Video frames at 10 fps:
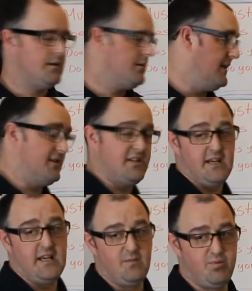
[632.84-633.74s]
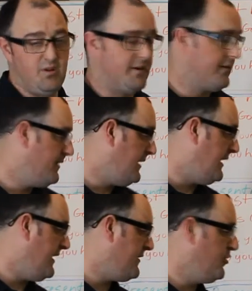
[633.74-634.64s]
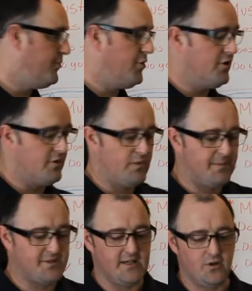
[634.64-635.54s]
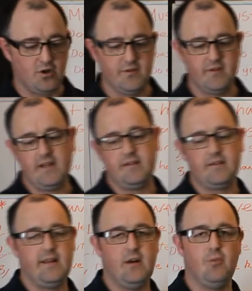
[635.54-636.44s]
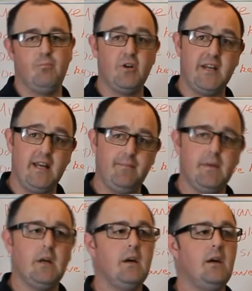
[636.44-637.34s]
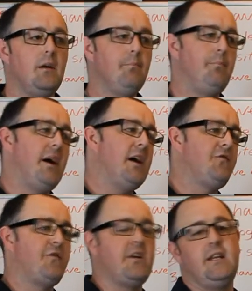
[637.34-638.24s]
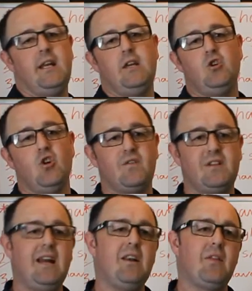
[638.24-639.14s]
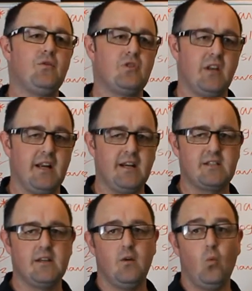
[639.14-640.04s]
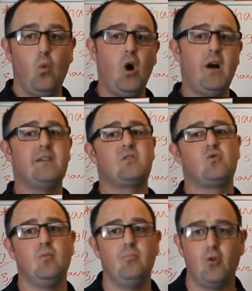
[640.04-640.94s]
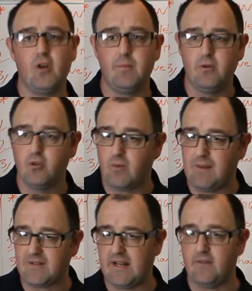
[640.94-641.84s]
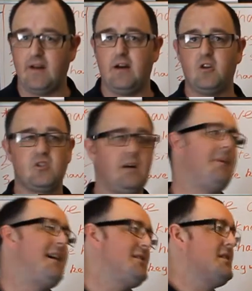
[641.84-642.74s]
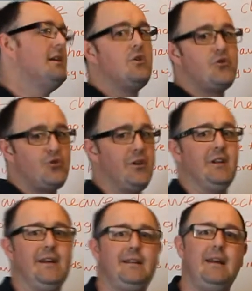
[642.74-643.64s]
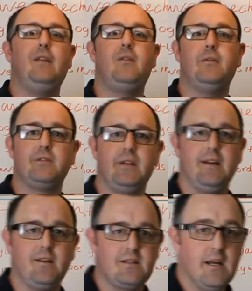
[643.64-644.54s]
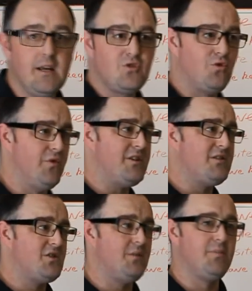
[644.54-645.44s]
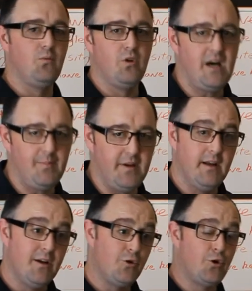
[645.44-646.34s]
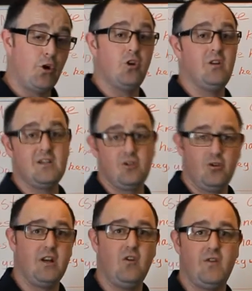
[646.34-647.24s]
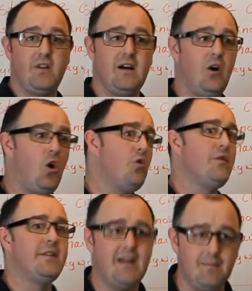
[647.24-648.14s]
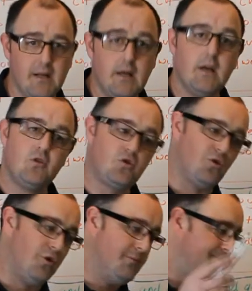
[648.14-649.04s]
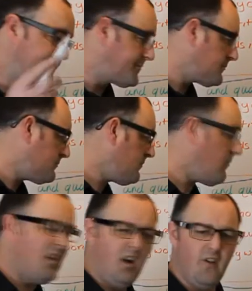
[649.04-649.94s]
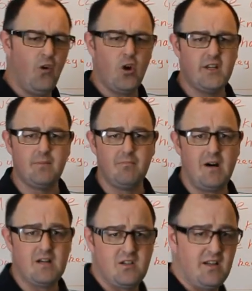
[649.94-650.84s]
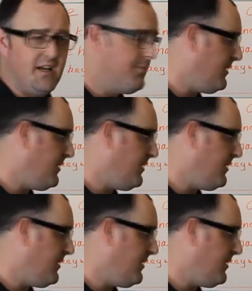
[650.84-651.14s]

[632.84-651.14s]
let's say again, a plumber, and you put your website on the internet on Monday, by Friday you have 10,000 links. What is so important about your website that it has to amass suddenly 10,000 links? So this simply won't happen. Google is looking out for that all the time. So avoid mass link